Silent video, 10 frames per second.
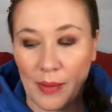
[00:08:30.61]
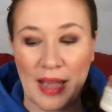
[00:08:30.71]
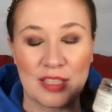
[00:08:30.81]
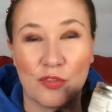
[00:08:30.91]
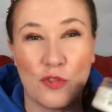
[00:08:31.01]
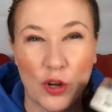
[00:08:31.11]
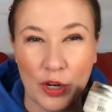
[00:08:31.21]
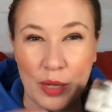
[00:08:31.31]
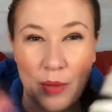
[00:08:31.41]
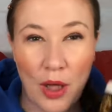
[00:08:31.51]
as a foot
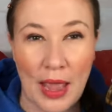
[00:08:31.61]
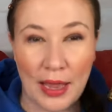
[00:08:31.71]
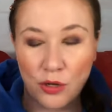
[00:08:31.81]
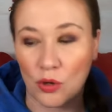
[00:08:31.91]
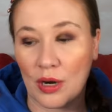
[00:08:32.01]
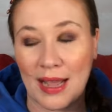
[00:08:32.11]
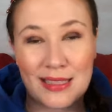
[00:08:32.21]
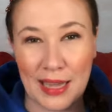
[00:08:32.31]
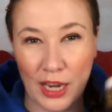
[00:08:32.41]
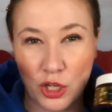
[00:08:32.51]
cream and or as
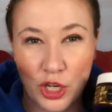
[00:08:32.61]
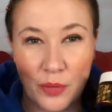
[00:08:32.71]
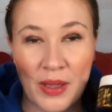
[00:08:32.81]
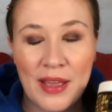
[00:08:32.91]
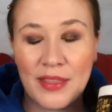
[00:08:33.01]
a hand cream.